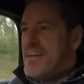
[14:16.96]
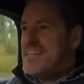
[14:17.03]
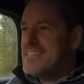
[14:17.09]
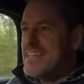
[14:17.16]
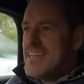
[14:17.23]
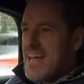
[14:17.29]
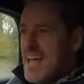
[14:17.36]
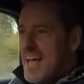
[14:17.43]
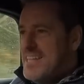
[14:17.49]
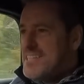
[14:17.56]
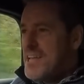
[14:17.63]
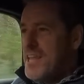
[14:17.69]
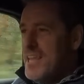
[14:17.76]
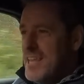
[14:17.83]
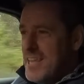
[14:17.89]
It's a,
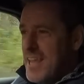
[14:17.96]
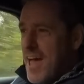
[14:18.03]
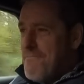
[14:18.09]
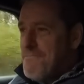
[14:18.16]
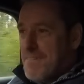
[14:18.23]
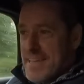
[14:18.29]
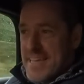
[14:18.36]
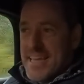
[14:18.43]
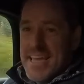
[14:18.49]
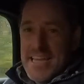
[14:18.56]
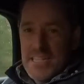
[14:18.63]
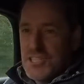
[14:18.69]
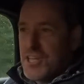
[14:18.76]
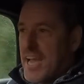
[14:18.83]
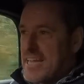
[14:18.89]
it's a lovely
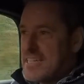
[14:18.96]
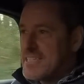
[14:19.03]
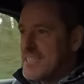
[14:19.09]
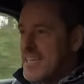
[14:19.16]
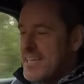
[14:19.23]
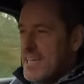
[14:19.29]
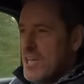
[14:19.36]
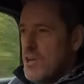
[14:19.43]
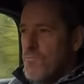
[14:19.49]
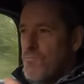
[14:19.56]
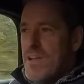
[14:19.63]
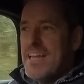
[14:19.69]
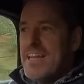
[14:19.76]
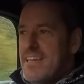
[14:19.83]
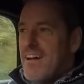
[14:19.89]
gear change.
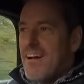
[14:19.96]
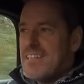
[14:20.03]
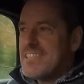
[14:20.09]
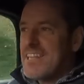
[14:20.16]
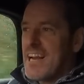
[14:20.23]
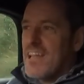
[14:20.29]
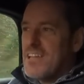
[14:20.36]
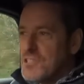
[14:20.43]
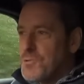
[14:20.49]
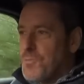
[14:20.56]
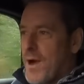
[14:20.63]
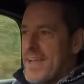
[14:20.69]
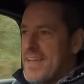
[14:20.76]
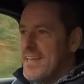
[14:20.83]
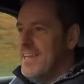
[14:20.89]
Really nice clutch
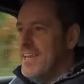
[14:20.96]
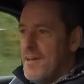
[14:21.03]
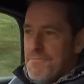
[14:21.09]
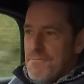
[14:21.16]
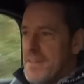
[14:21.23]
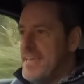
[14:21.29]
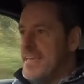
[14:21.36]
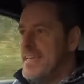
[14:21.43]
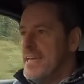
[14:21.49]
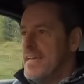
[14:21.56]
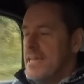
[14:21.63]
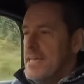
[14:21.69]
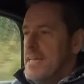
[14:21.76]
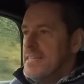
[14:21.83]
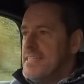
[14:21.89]
weight, lovely
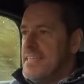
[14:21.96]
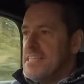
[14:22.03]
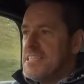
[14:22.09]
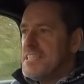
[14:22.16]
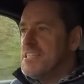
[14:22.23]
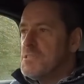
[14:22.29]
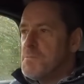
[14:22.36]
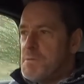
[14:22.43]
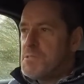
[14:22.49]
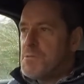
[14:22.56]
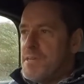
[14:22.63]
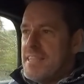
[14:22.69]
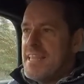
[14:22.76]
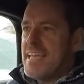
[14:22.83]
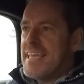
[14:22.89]
distance between the